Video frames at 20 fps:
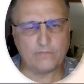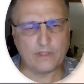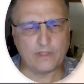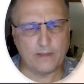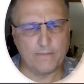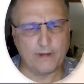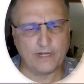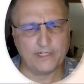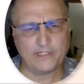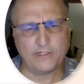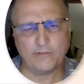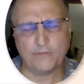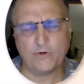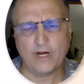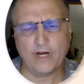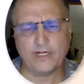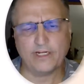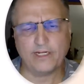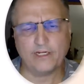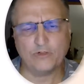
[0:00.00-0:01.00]
by
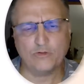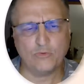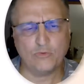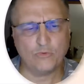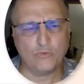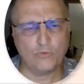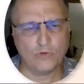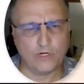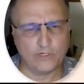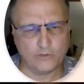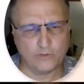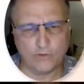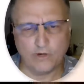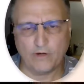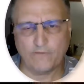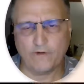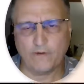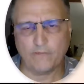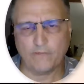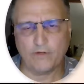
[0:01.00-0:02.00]
subtracting
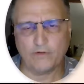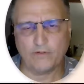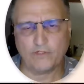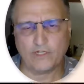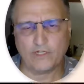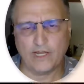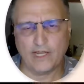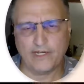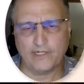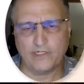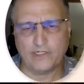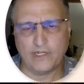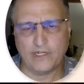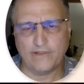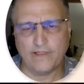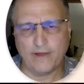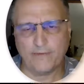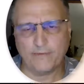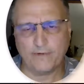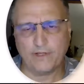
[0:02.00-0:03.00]
12 on both sides,
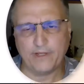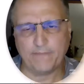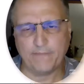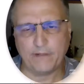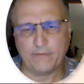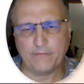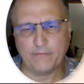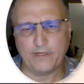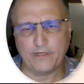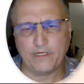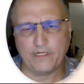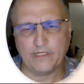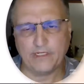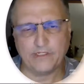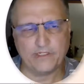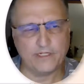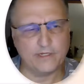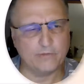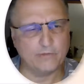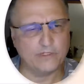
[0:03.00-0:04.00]
and that would give me B
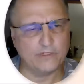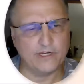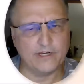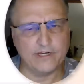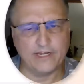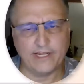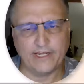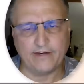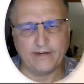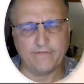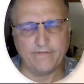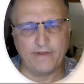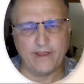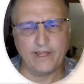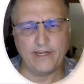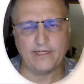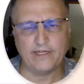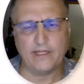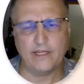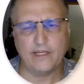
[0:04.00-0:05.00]
is equal to negative
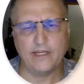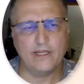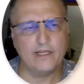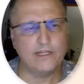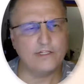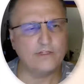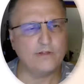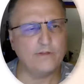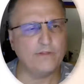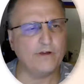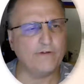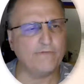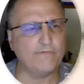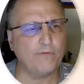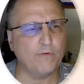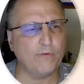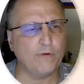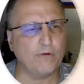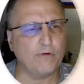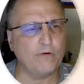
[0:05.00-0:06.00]
8. So
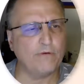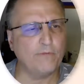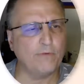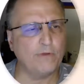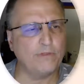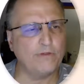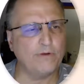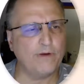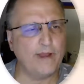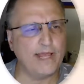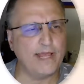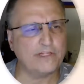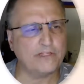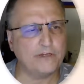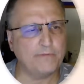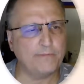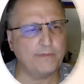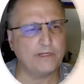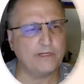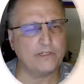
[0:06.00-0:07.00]
therefore, what they're
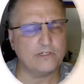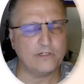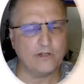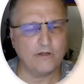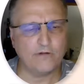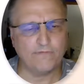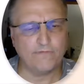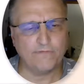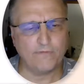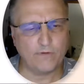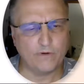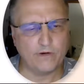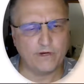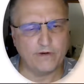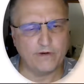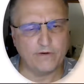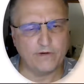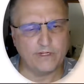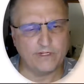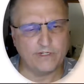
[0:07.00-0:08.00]
asking me to solve for
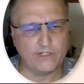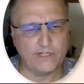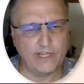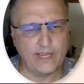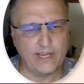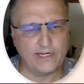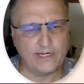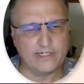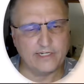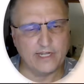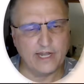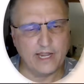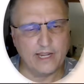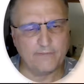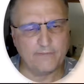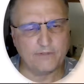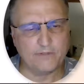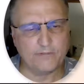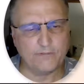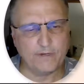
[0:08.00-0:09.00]
here is A
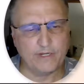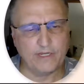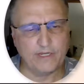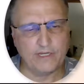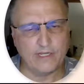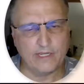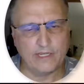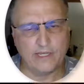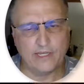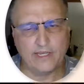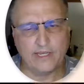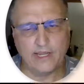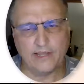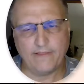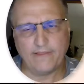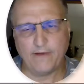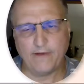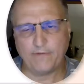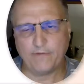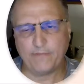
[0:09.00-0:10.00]
times B,
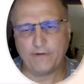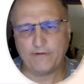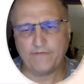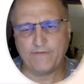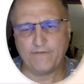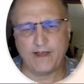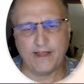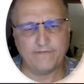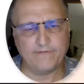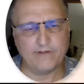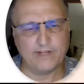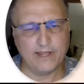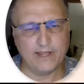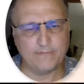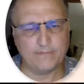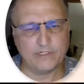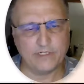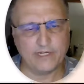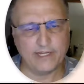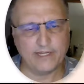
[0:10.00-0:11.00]
and that would be 5
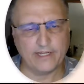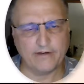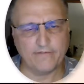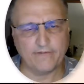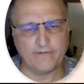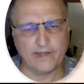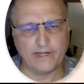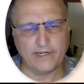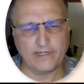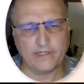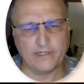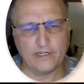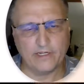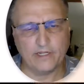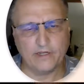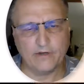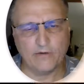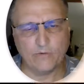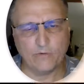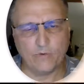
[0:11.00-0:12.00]
times negative 8,
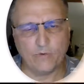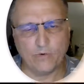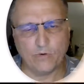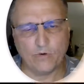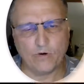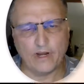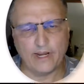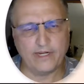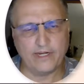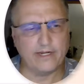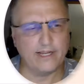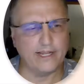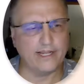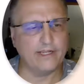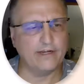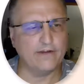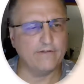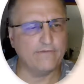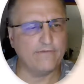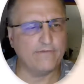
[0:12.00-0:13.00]
or a
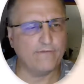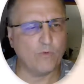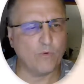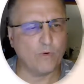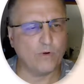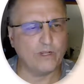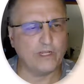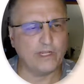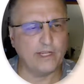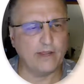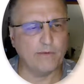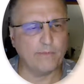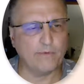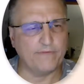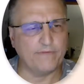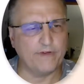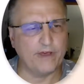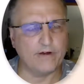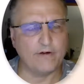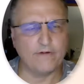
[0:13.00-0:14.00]
negative 40, and
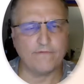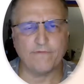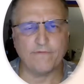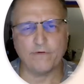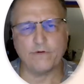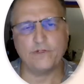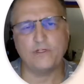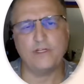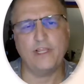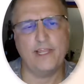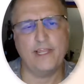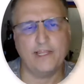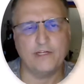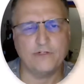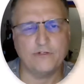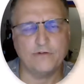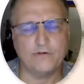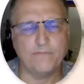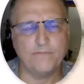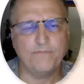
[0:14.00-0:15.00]
we've got our first
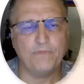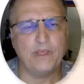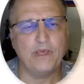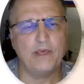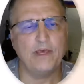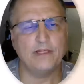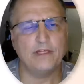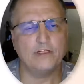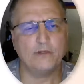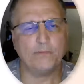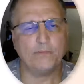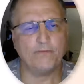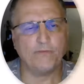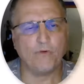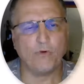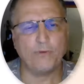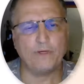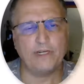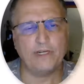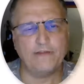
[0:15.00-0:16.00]
answer. So
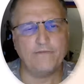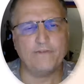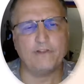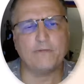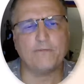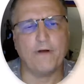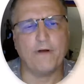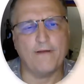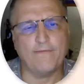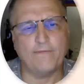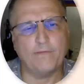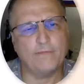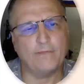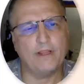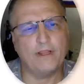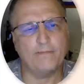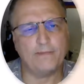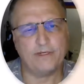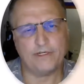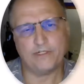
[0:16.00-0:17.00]
before we leave this problem,
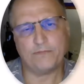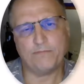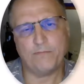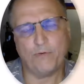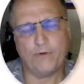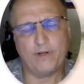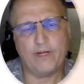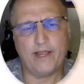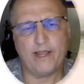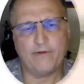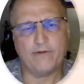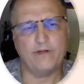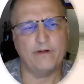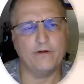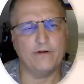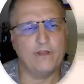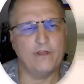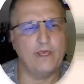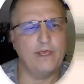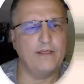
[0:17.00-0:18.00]
let me just point out
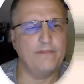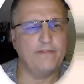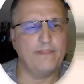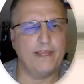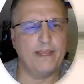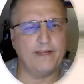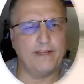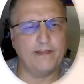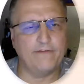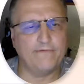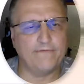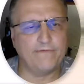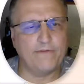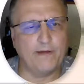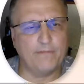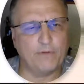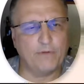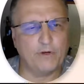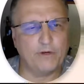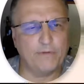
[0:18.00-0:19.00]
here that if
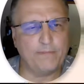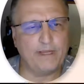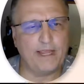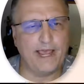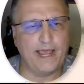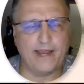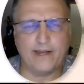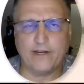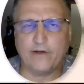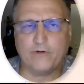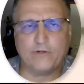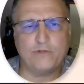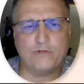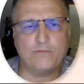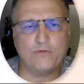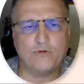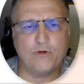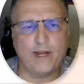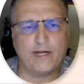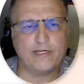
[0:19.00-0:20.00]
I'm going to be adding or
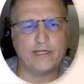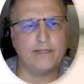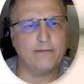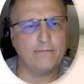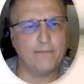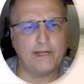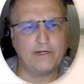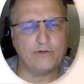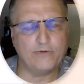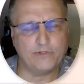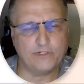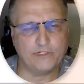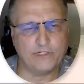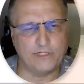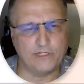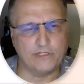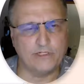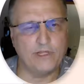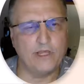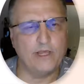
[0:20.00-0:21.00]
subtracting
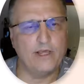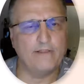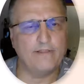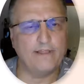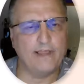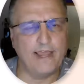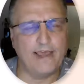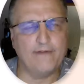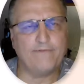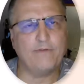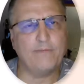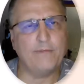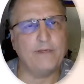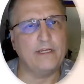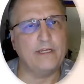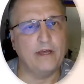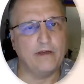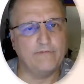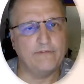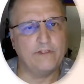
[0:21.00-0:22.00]
matrices, they have to
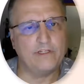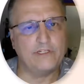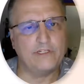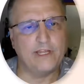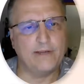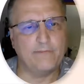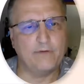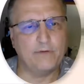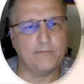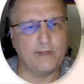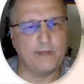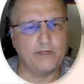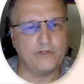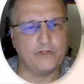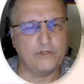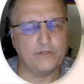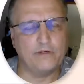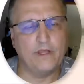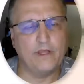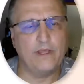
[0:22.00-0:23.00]
be of the same
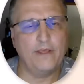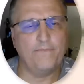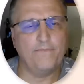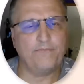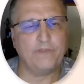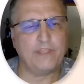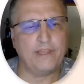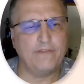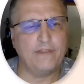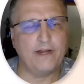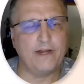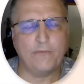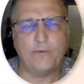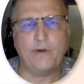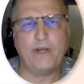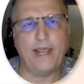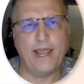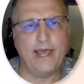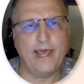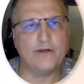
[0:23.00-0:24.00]
dimension, and then I
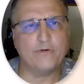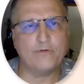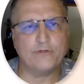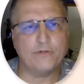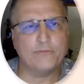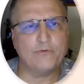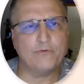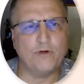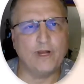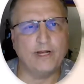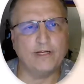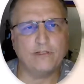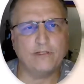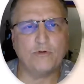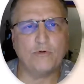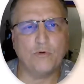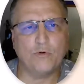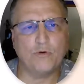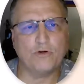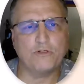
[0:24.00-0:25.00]
would add or subtract the
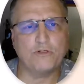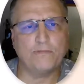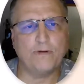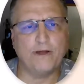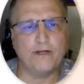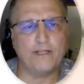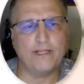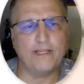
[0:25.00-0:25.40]
corresponding